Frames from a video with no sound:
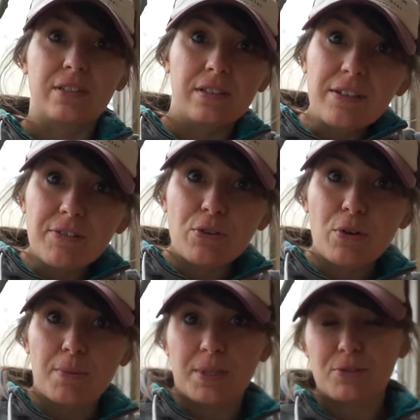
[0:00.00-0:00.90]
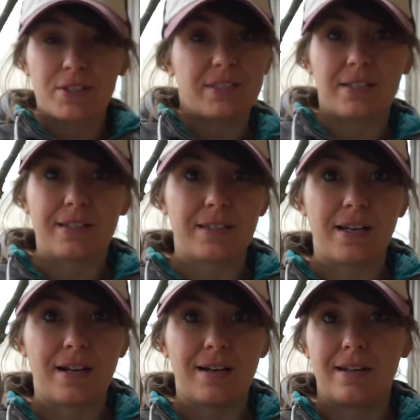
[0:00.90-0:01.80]
the living room, and it was just sitting
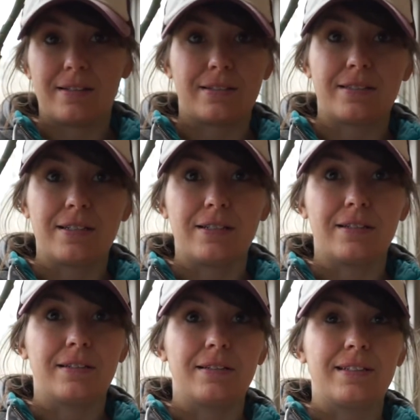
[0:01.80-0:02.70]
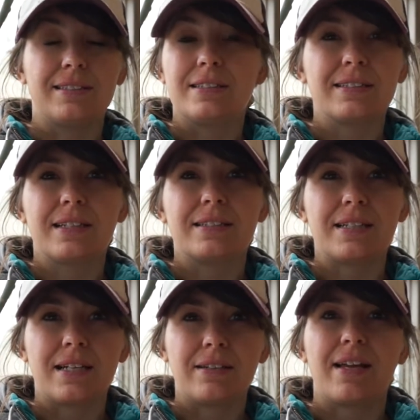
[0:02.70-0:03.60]
there, and still it doesn't get a
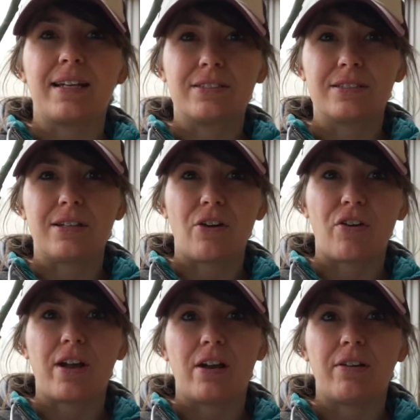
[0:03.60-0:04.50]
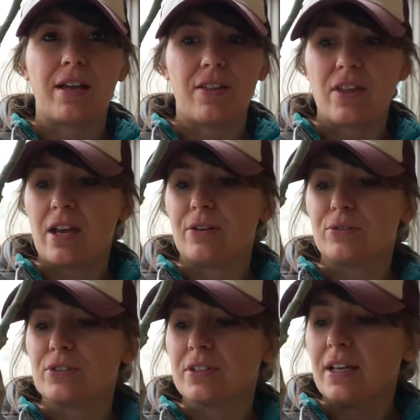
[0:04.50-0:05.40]
ton of light. It's a darker area in the
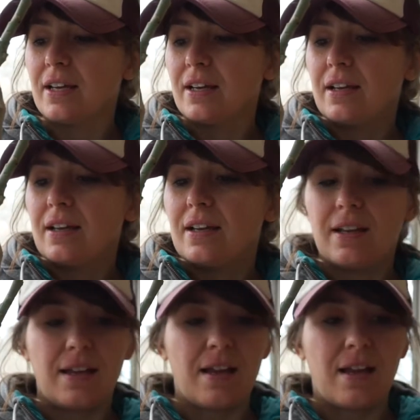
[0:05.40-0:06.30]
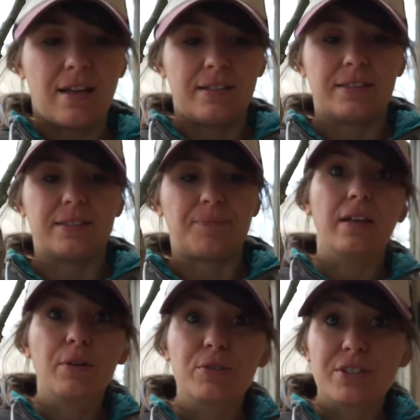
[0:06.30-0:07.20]
house, and
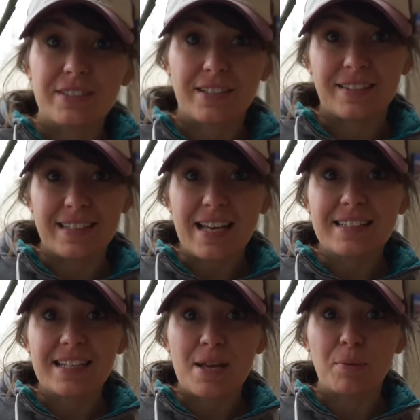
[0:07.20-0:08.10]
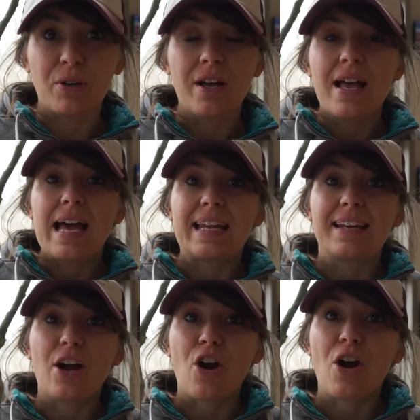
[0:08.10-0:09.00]
it was just sitting on the end table.
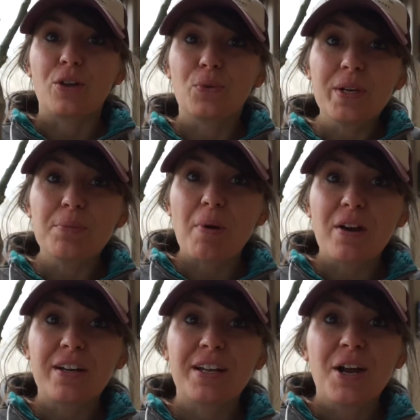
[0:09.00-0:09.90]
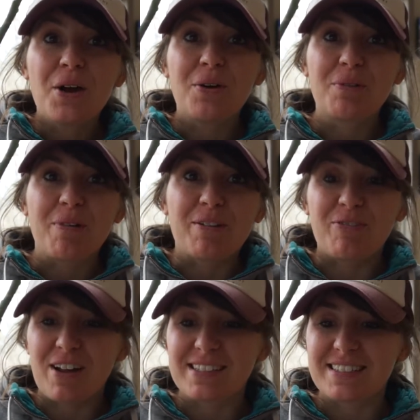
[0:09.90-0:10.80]
And at our Halloween party, one of my
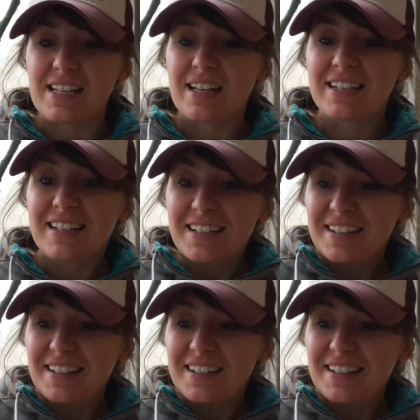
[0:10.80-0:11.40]
friends said,